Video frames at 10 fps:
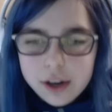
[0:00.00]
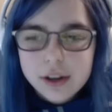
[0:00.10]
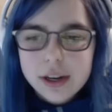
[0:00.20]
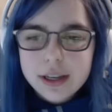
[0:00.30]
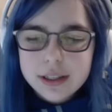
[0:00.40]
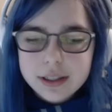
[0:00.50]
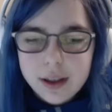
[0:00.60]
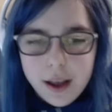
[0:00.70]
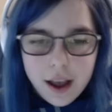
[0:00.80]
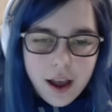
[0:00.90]

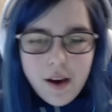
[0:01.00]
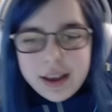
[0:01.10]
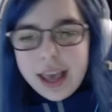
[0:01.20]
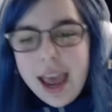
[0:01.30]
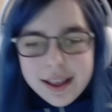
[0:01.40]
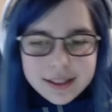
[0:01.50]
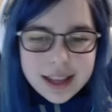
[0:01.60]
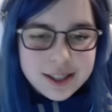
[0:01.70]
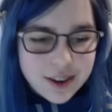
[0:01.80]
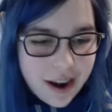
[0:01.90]
Yay. Okay,
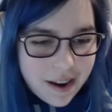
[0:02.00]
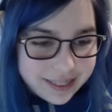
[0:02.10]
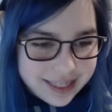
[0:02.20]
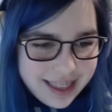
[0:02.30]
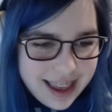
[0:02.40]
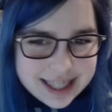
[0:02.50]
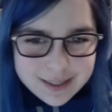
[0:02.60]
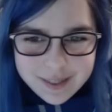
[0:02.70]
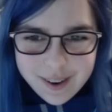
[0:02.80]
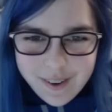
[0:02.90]
let's try out this
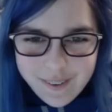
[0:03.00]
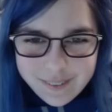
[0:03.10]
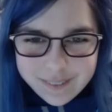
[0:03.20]
move.